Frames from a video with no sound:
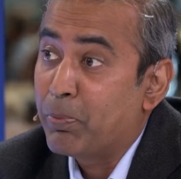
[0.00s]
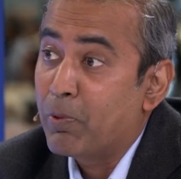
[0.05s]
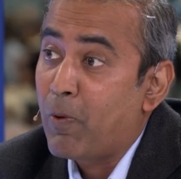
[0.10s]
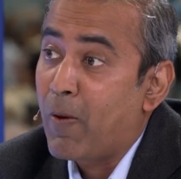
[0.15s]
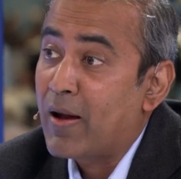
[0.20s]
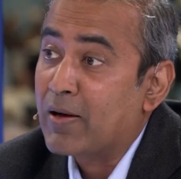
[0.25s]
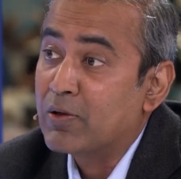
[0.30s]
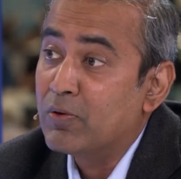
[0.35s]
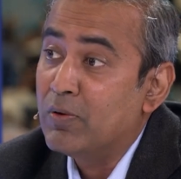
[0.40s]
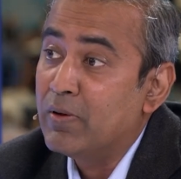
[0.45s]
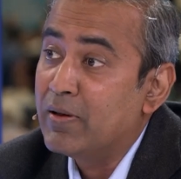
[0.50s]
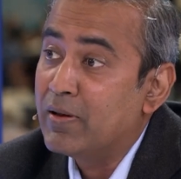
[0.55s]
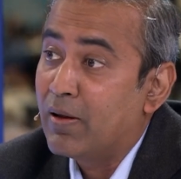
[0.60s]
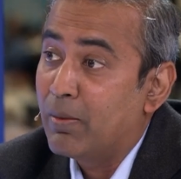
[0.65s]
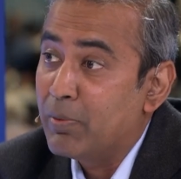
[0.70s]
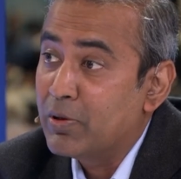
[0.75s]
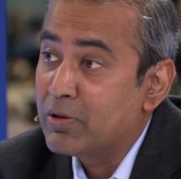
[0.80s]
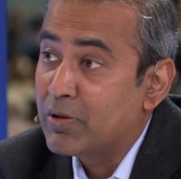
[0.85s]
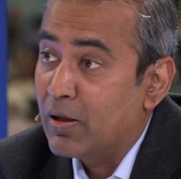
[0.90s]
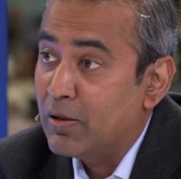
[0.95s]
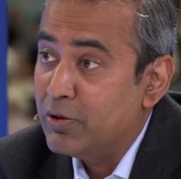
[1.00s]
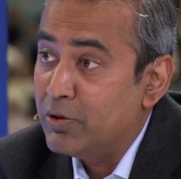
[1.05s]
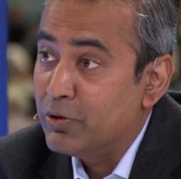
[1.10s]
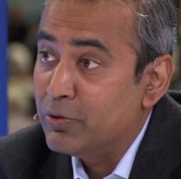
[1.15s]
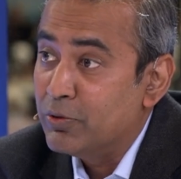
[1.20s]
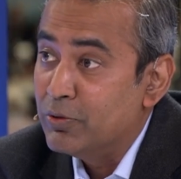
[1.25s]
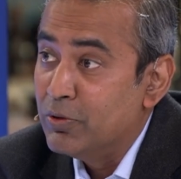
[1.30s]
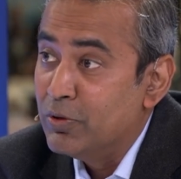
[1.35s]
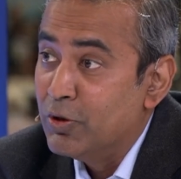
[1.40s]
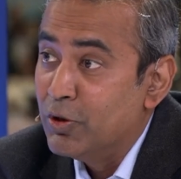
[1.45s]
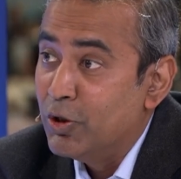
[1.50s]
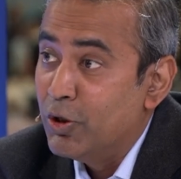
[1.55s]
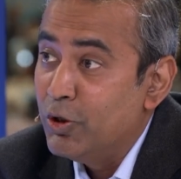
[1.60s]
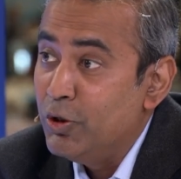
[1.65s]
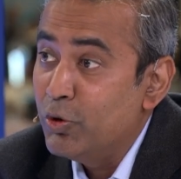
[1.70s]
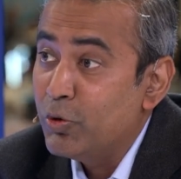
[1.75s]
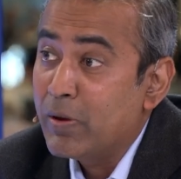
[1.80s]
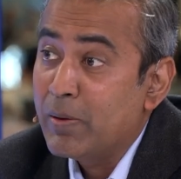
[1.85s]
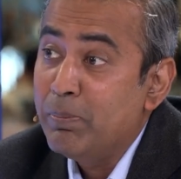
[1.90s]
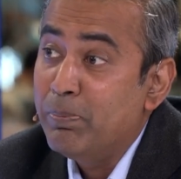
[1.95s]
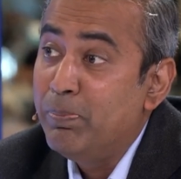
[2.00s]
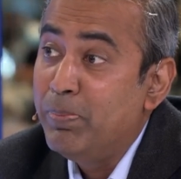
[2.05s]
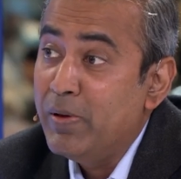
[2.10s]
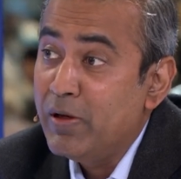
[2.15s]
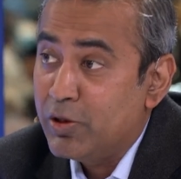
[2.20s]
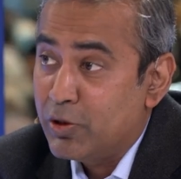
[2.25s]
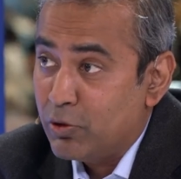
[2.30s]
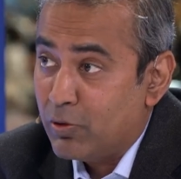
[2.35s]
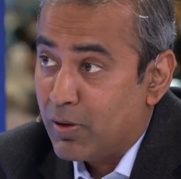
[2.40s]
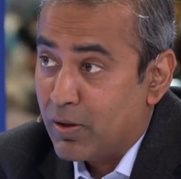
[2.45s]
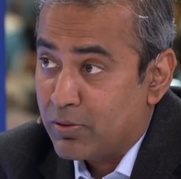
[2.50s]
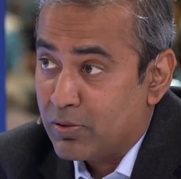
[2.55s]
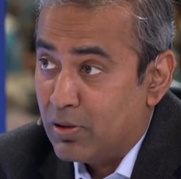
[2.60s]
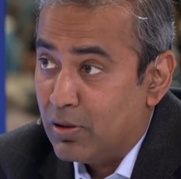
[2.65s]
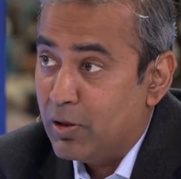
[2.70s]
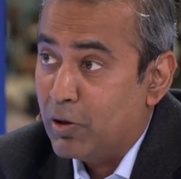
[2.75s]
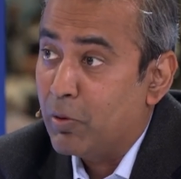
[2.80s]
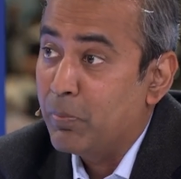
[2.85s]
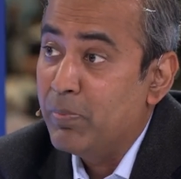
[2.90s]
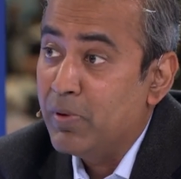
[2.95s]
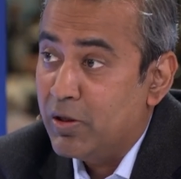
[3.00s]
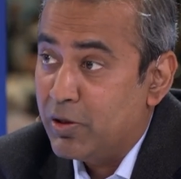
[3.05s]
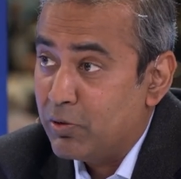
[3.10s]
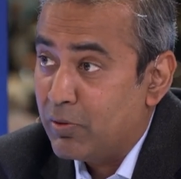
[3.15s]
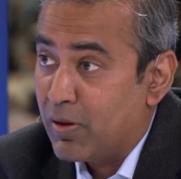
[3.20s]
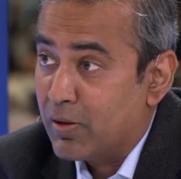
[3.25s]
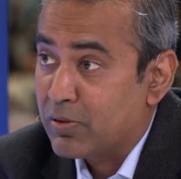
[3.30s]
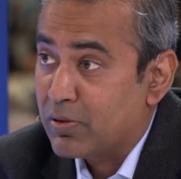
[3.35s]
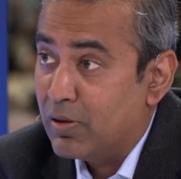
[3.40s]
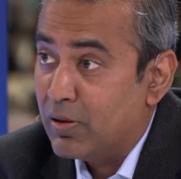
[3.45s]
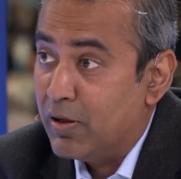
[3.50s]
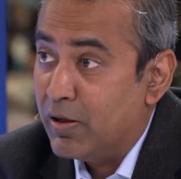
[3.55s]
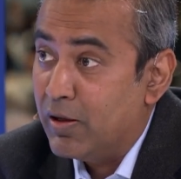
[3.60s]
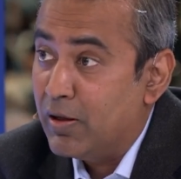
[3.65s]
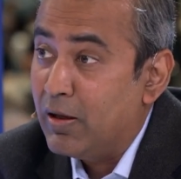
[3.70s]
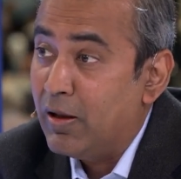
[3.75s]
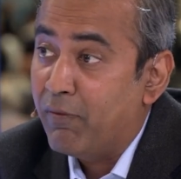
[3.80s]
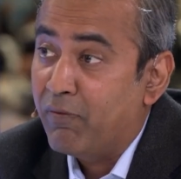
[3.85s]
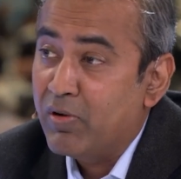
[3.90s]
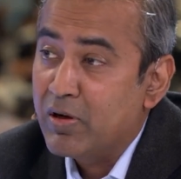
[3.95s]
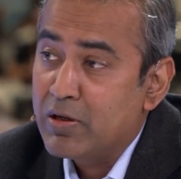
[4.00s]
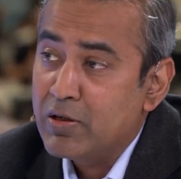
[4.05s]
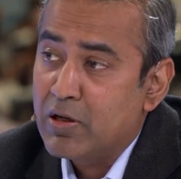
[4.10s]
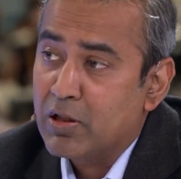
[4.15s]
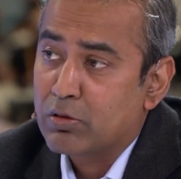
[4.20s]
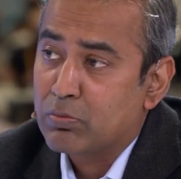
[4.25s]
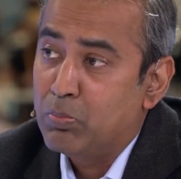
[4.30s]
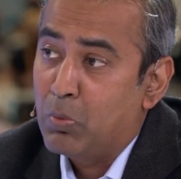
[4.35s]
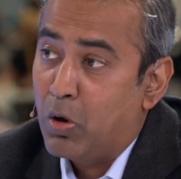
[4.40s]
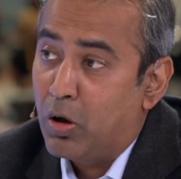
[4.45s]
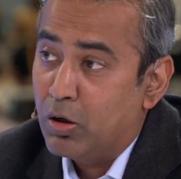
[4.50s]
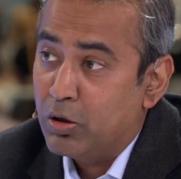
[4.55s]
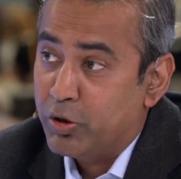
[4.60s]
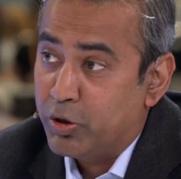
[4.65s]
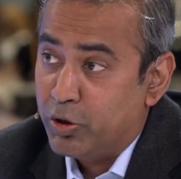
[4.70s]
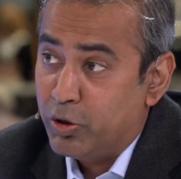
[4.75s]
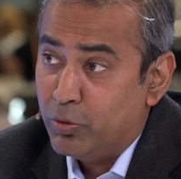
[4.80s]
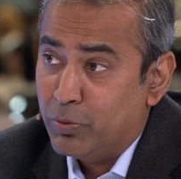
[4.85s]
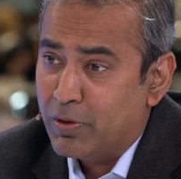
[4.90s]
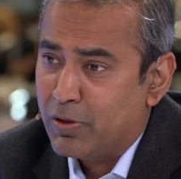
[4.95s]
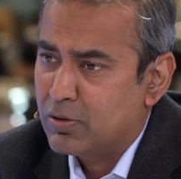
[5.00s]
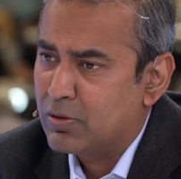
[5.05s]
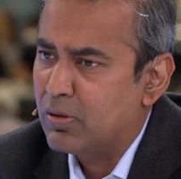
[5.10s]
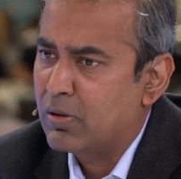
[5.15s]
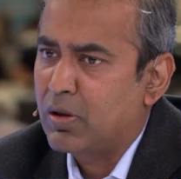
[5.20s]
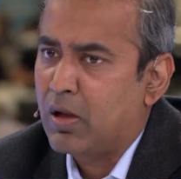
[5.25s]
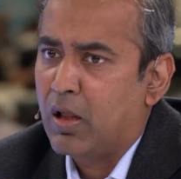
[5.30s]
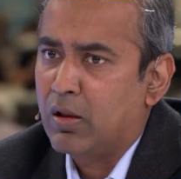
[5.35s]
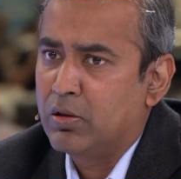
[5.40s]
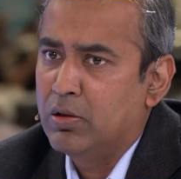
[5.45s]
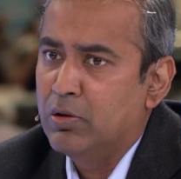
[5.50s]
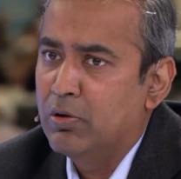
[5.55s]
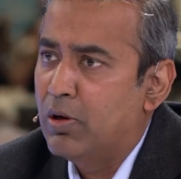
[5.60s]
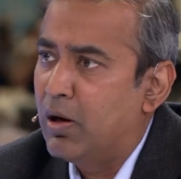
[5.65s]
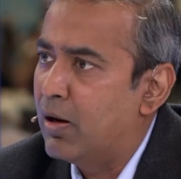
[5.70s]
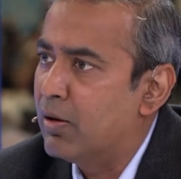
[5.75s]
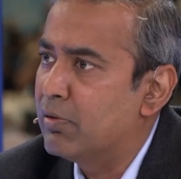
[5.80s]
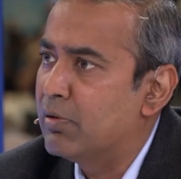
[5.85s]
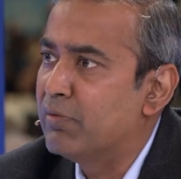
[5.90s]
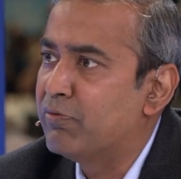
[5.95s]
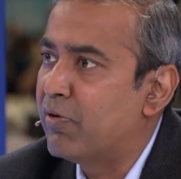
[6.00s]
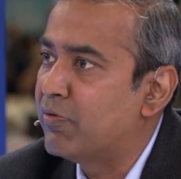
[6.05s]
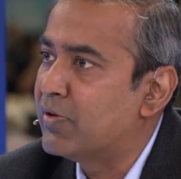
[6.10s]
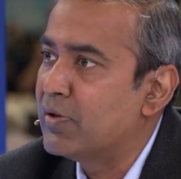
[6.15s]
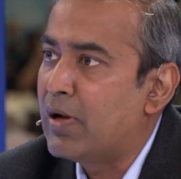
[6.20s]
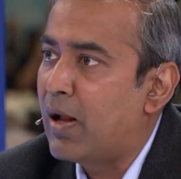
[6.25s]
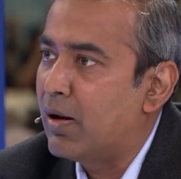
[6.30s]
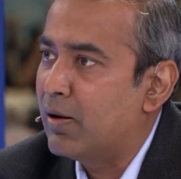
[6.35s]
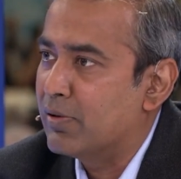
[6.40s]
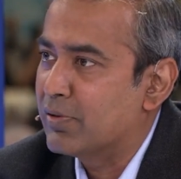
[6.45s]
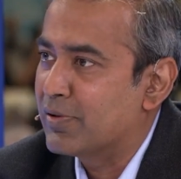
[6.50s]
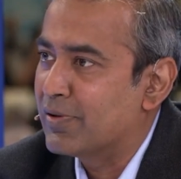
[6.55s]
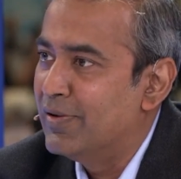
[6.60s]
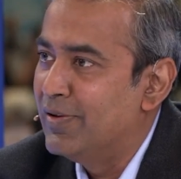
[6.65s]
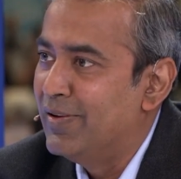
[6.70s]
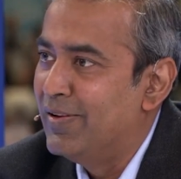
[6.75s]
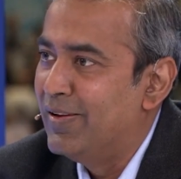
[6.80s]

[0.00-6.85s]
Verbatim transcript: proactively come and tell you, you can beat your S L A or meet your S L A if you did a small tune, it's going to cost you one hundred fifty dollars.